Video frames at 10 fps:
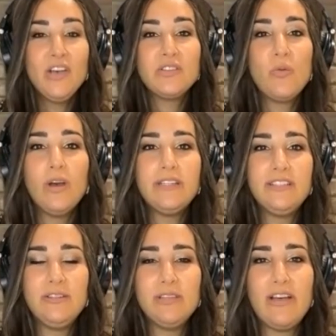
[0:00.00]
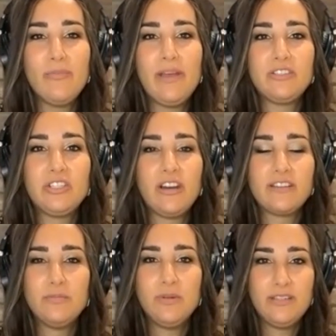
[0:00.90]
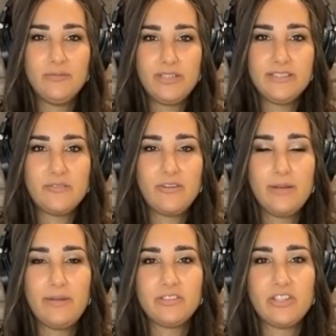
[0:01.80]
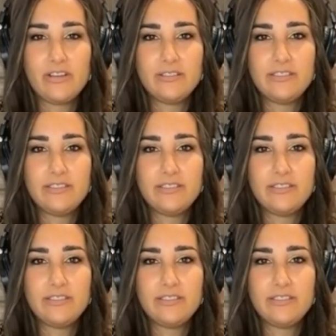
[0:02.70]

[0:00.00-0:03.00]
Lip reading: So what do you love about sharks? What is so great about sharks?